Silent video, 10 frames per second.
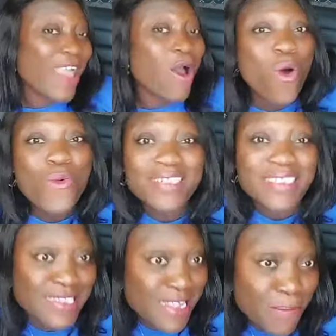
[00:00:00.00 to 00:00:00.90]
I
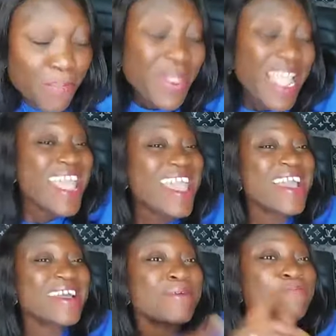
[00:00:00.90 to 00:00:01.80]
always say
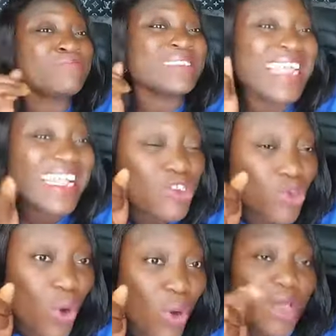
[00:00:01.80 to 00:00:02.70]
a
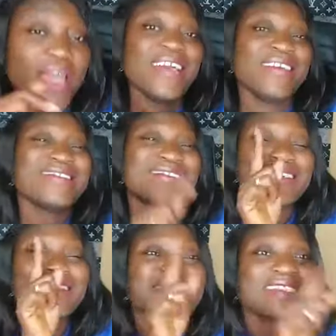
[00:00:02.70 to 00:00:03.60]
debtor
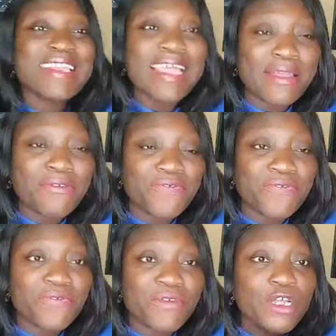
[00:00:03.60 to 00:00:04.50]
is a
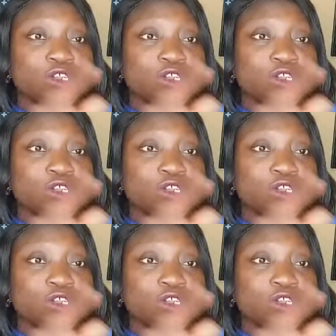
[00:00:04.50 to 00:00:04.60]
slave